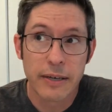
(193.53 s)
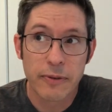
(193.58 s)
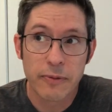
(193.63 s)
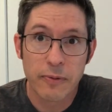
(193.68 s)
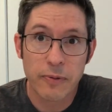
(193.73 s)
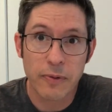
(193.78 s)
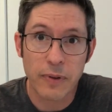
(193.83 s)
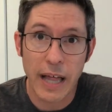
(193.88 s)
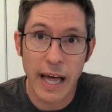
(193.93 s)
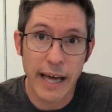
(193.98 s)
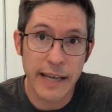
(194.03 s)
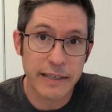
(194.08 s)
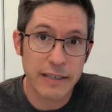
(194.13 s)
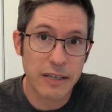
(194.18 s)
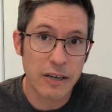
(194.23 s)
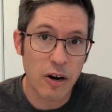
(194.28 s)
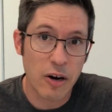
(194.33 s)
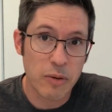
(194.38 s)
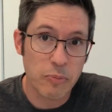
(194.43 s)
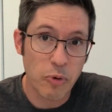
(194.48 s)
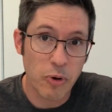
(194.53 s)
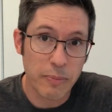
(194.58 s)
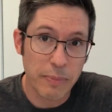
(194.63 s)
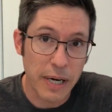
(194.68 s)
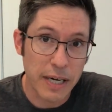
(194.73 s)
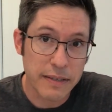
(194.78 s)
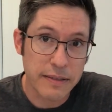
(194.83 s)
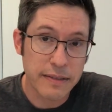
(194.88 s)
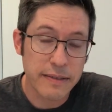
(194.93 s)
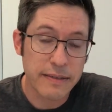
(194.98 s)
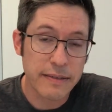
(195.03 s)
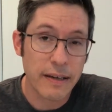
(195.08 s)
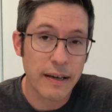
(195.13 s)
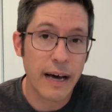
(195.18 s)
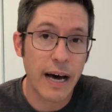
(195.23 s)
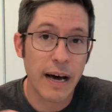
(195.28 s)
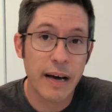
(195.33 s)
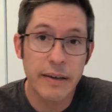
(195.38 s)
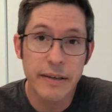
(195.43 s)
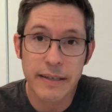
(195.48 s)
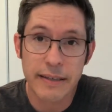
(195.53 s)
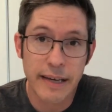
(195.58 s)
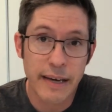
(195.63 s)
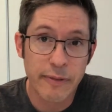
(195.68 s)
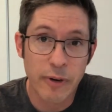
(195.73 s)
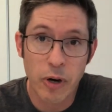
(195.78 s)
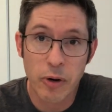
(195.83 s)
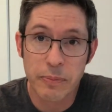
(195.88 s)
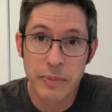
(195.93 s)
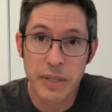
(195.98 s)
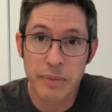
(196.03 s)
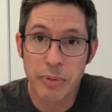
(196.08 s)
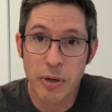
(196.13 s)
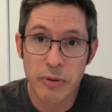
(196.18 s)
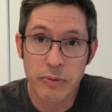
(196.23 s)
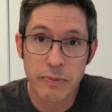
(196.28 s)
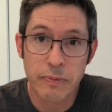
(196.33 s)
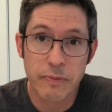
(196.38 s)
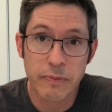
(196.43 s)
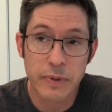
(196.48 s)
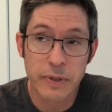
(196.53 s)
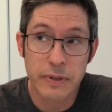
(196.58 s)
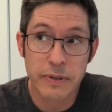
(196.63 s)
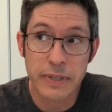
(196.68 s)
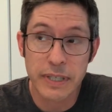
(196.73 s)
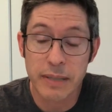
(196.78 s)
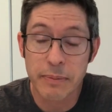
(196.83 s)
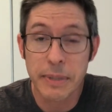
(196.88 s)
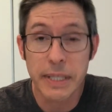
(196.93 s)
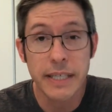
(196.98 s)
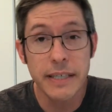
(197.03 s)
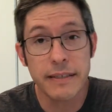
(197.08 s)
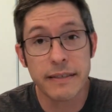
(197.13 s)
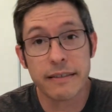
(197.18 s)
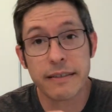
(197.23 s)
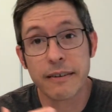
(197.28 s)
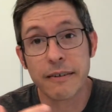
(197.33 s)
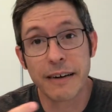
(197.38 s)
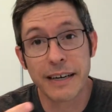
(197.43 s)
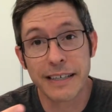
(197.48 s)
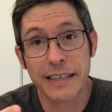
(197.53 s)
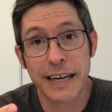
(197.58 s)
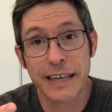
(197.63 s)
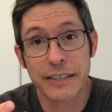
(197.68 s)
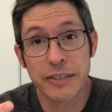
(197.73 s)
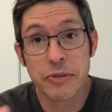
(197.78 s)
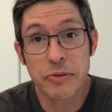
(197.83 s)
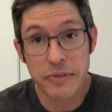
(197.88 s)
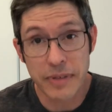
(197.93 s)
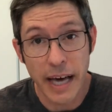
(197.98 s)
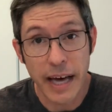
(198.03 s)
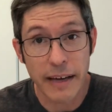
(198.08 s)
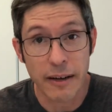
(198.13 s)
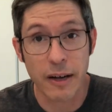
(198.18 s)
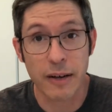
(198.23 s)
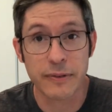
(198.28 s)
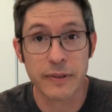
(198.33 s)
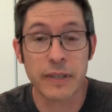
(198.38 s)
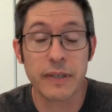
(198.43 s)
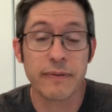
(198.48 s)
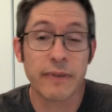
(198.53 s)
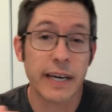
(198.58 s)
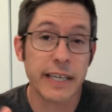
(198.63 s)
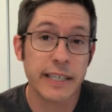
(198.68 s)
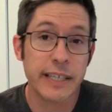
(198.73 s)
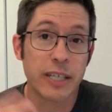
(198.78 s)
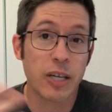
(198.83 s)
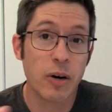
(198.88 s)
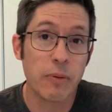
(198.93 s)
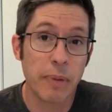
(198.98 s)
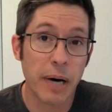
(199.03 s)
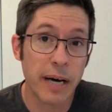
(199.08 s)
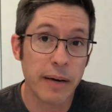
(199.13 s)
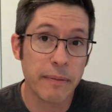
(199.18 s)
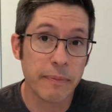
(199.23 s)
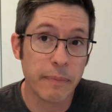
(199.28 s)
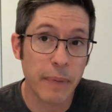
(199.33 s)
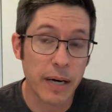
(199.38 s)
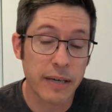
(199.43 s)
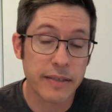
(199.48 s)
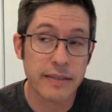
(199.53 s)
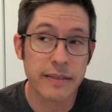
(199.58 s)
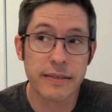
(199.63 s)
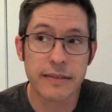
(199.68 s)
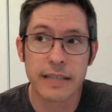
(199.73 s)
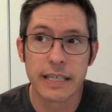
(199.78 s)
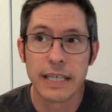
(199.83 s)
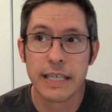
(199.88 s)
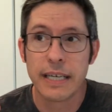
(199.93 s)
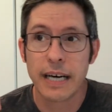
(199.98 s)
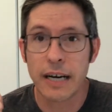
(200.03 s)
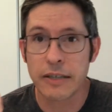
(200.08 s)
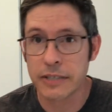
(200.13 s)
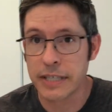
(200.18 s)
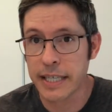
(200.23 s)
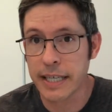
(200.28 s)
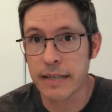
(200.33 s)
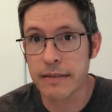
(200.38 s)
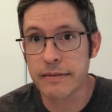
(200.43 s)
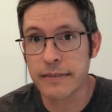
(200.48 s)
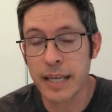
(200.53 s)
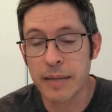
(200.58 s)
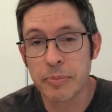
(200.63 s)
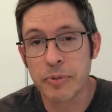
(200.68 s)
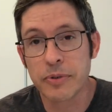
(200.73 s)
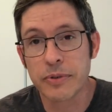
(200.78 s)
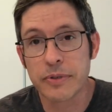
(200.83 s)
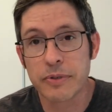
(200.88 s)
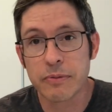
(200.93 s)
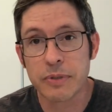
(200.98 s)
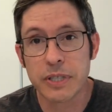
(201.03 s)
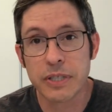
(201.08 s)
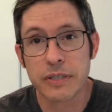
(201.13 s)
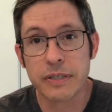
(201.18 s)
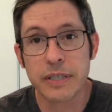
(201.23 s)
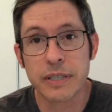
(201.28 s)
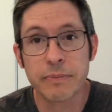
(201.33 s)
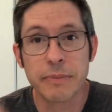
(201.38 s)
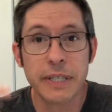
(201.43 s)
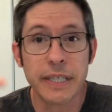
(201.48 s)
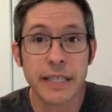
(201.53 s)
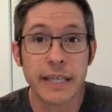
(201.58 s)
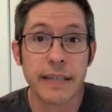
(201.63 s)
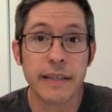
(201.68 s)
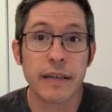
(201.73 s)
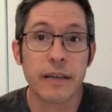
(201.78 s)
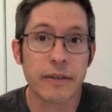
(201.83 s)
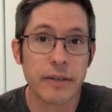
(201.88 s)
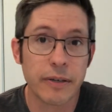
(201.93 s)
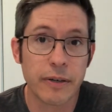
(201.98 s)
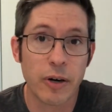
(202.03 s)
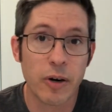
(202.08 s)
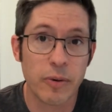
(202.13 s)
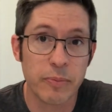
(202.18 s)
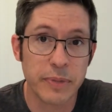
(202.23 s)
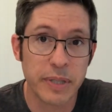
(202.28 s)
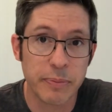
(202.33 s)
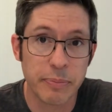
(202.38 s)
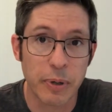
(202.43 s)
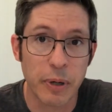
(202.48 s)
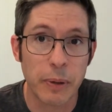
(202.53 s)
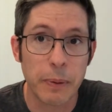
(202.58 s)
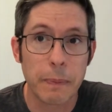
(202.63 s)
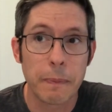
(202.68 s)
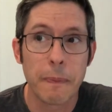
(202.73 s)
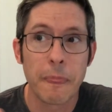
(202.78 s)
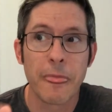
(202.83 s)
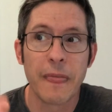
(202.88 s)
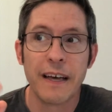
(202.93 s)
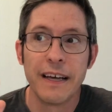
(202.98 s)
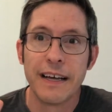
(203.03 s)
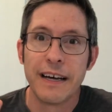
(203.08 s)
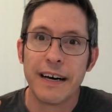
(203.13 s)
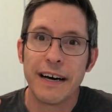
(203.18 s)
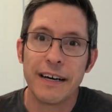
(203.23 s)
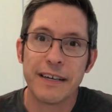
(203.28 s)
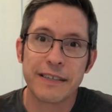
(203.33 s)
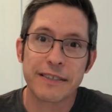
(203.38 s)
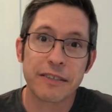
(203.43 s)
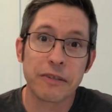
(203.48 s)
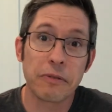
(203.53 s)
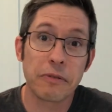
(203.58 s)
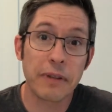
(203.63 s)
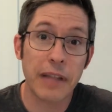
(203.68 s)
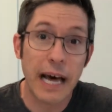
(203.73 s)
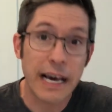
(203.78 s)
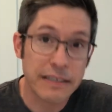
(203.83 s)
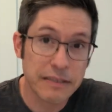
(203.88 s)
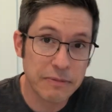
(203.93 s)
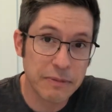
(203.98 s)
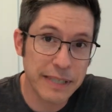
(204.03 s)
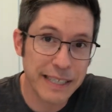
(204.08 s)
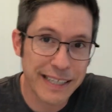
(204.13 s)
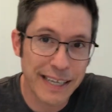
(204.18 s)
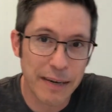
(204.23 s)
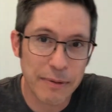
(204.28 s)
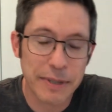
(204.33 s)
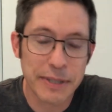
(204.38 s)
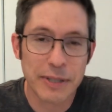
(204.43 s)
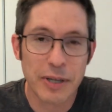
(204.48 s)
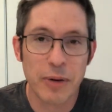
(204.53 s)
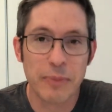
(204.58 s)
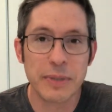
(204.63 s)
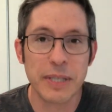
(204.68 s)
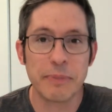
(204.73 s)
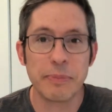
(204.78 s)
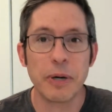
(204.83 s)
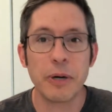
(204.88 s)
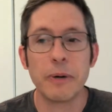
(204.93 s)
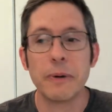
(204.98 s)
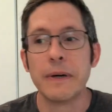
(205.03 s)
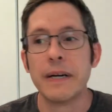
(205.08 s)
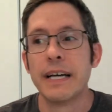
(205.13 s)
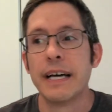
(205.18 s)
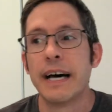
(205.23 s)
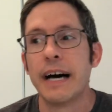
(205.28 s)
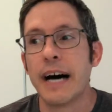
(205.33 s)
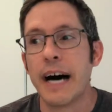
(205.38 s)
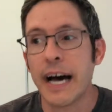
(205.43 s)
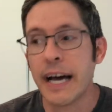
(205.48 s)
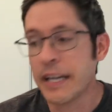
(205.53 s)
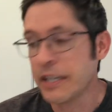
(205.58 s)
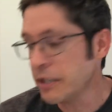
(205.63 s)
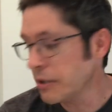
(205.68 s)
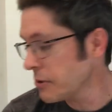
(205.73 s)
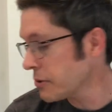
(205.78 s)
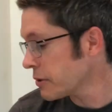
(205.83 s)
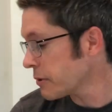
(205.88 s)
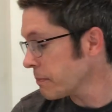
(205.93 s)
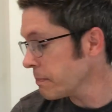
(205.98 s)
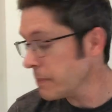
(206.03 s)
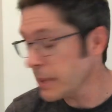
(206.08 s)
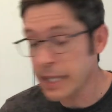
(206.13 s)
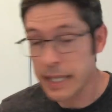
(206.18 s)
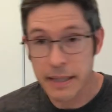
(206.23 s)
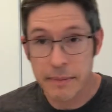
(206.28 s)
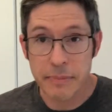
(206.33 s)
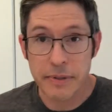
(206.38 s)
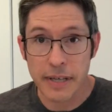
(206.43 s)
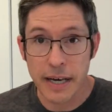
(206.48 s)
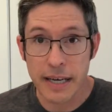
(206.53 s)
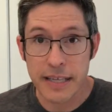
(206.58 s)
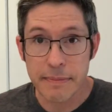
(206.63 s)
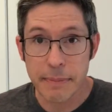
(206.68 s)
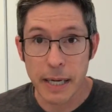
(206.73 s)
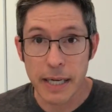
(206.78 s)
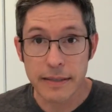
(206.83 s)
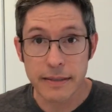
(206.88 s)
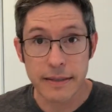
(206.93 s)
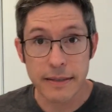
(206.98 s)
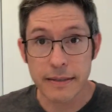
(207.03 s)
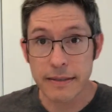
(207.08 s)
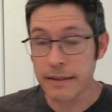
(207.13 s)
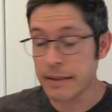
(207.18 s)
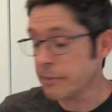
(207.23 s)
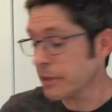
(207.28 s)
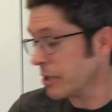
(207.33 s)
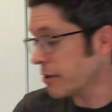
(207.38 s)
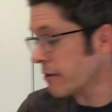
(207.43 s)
flat cardboard boxes. I have a Home Depot real near me, and so I use that often. If I need to go buy boxes, I'll check out Staples, which is near me, and then I'll go to Home Depot. So last week I went to Home Depot. I had used their medium-sized boxes. So let me